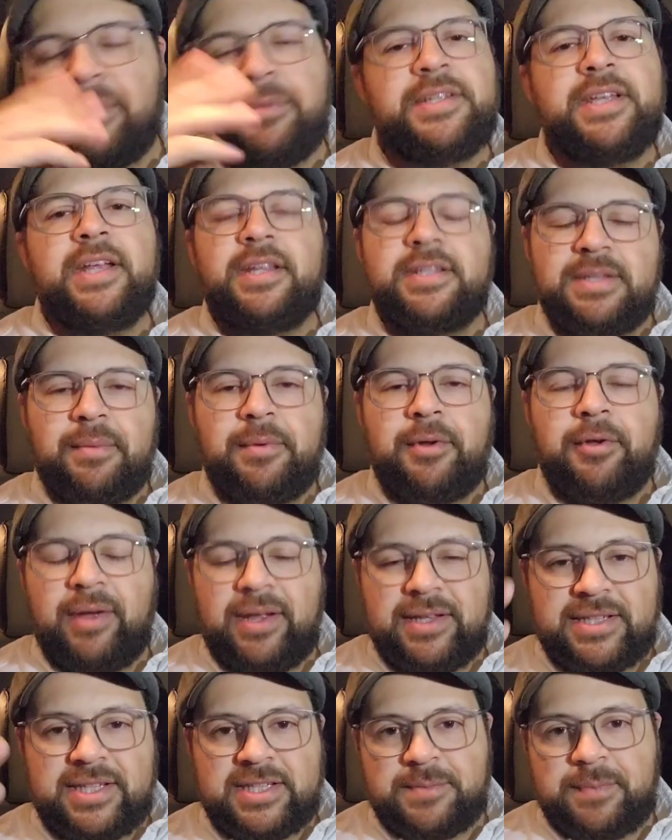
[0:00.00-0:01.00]
would say to some
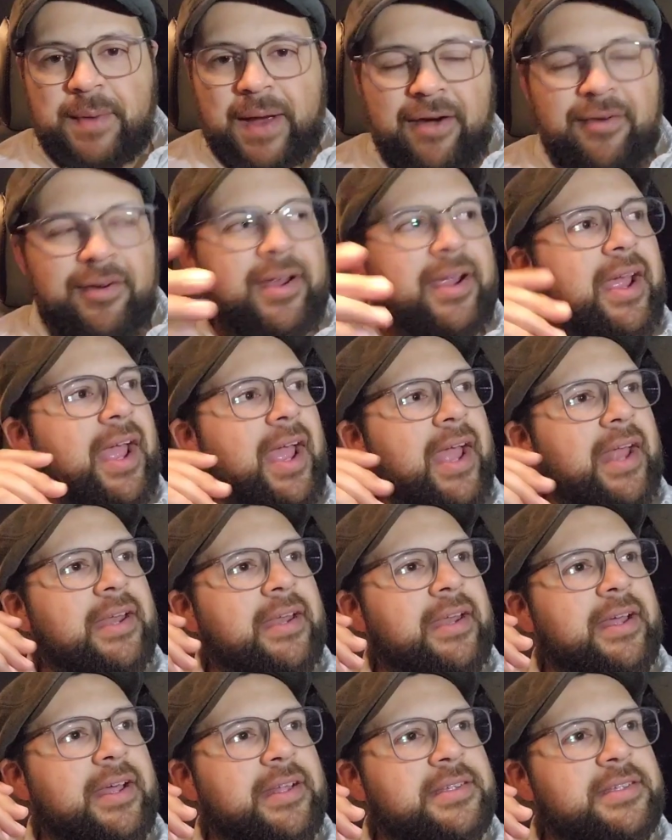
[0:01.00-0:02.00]
degree it's inspiring
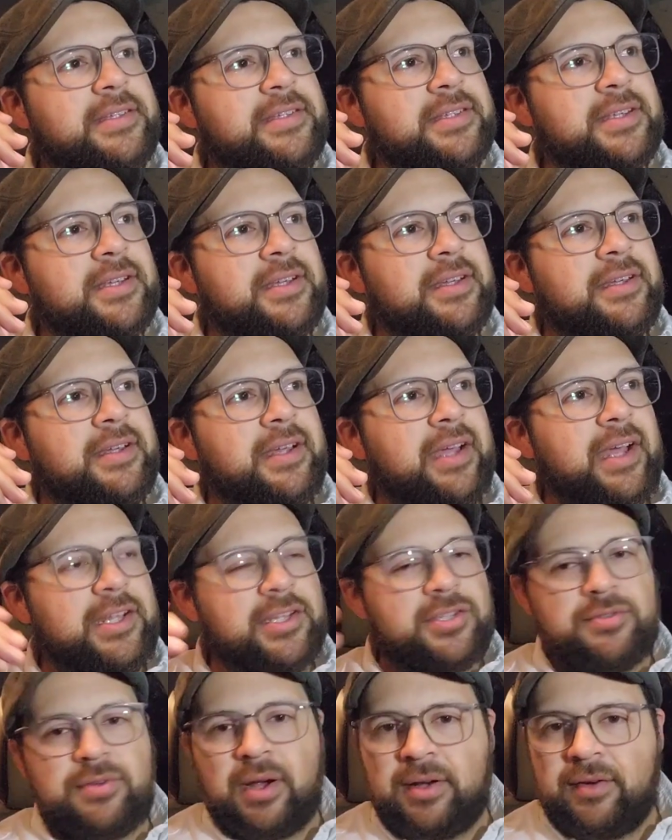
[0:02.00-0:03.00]
and it's
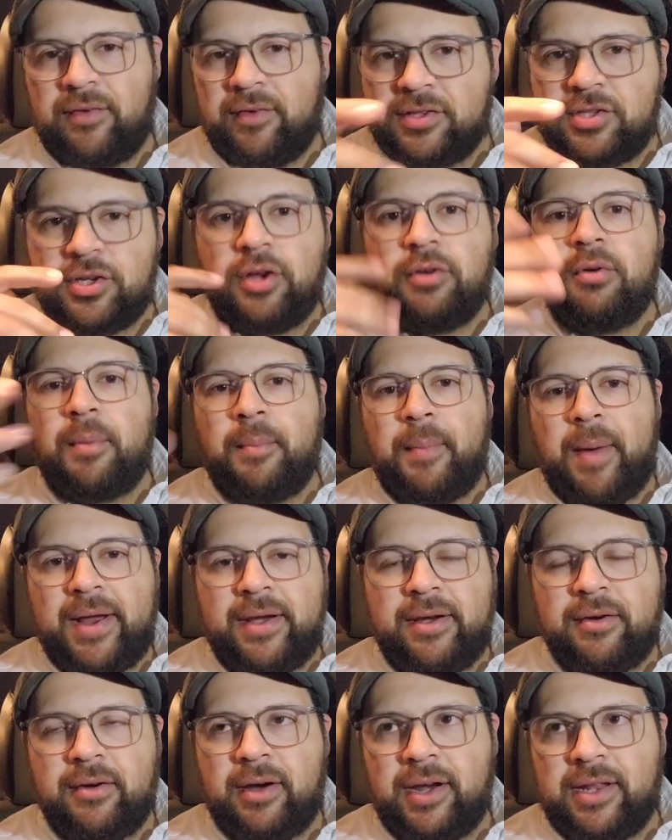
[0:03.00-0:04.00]
instructive. It's a good
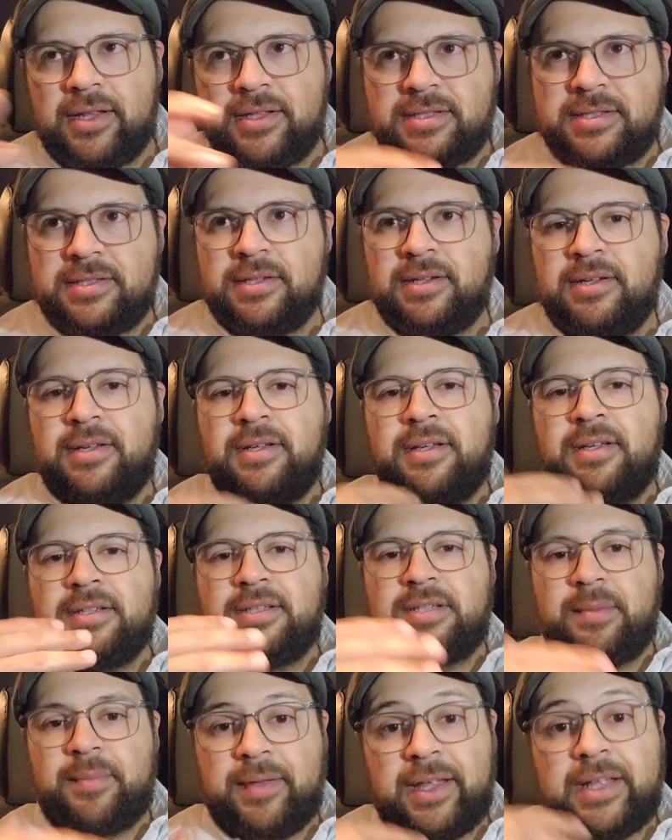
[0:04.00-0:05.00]
reminder, and it's
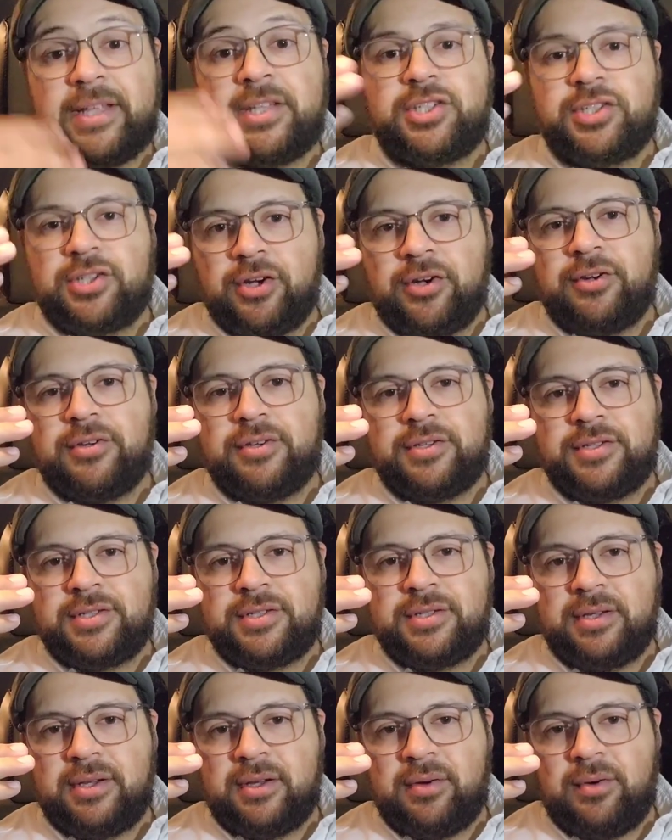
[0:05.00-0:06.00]
something that
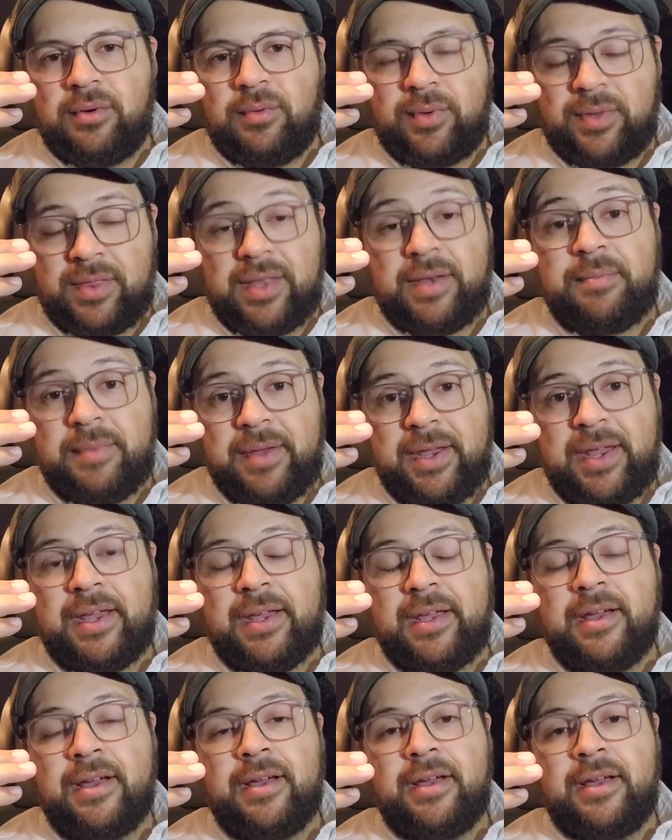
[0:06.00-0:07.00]
stirs within
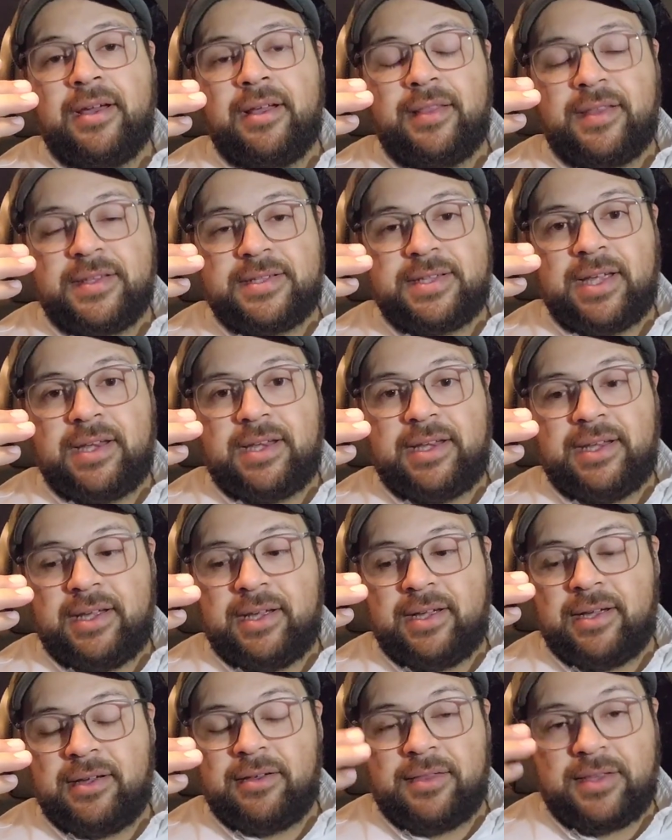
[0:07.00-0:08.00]
me this
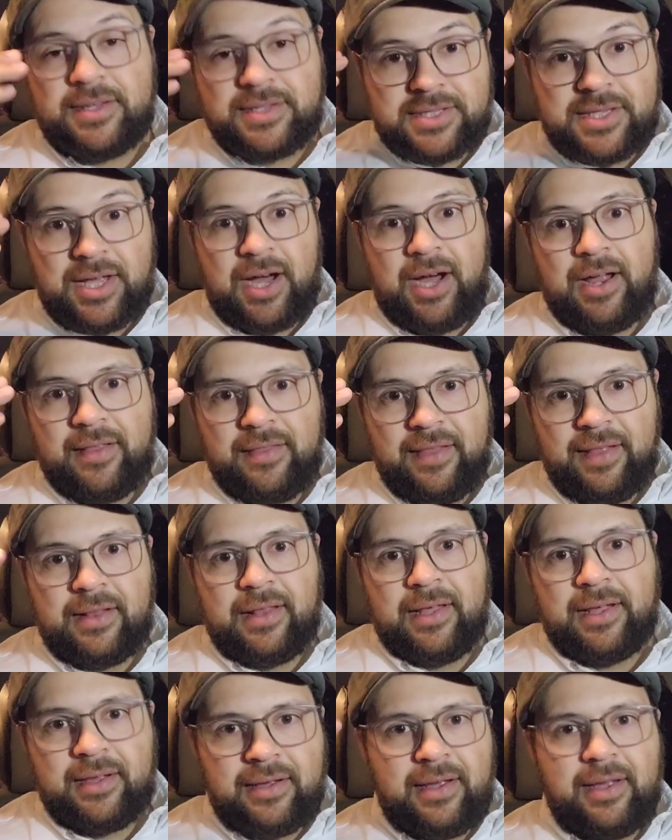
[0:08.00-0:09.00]
idea, this thought
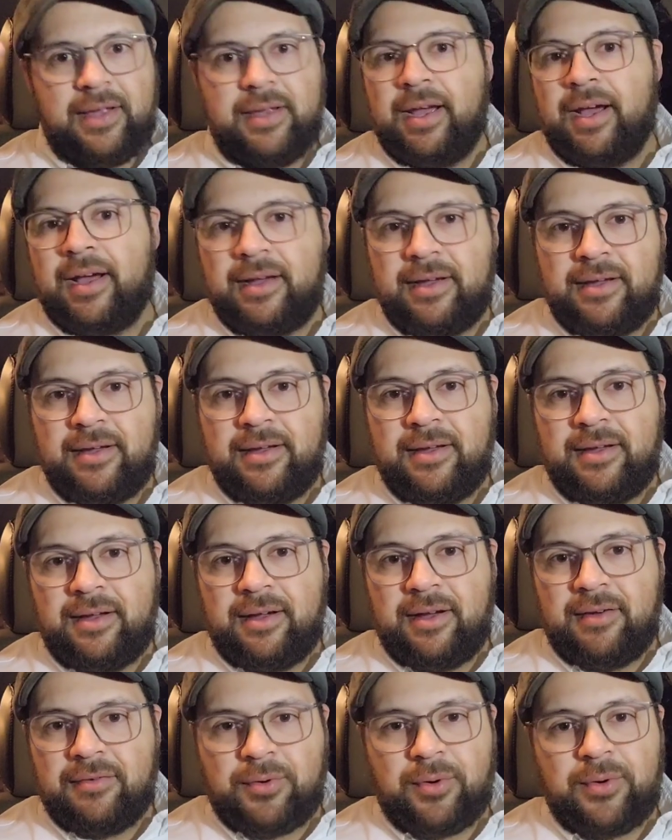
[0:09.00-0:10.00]
that, like, hey, yeah,
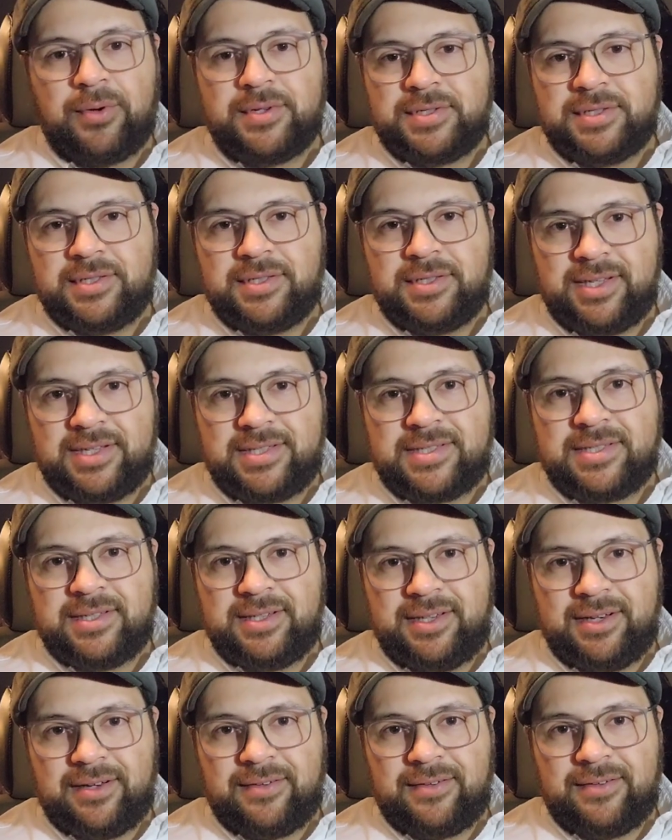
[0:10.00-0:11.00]
of course,
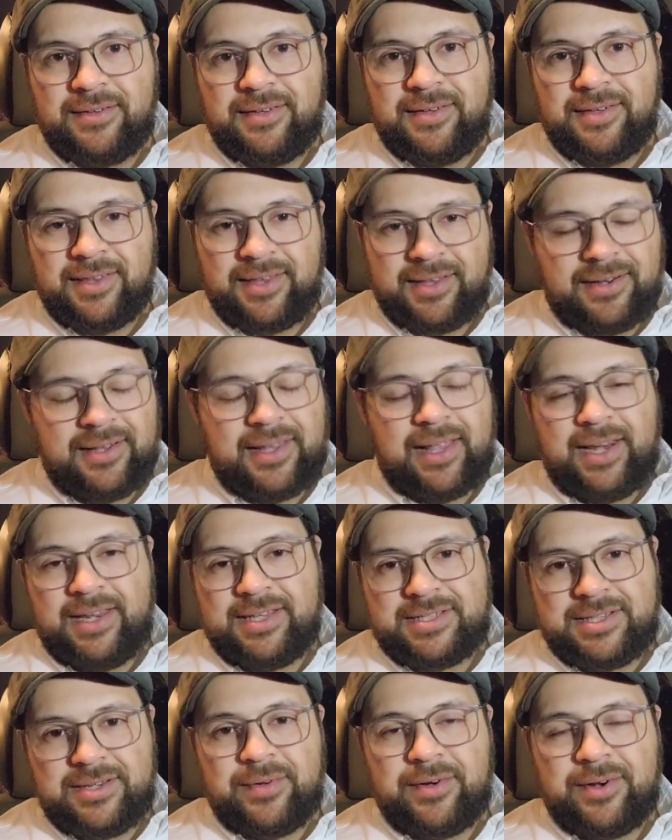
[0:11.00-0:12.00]
this, you know, little
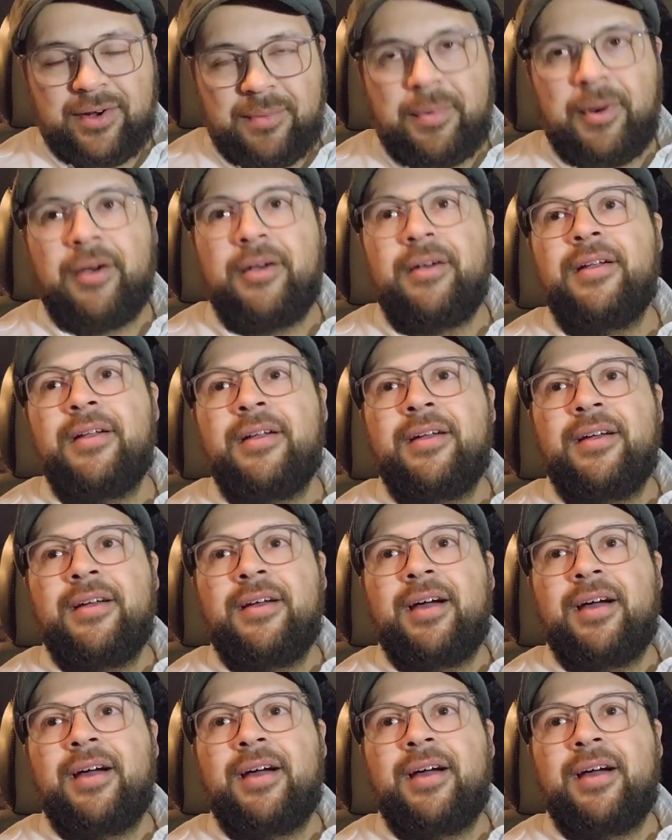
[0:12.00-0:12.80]
lady's doing her part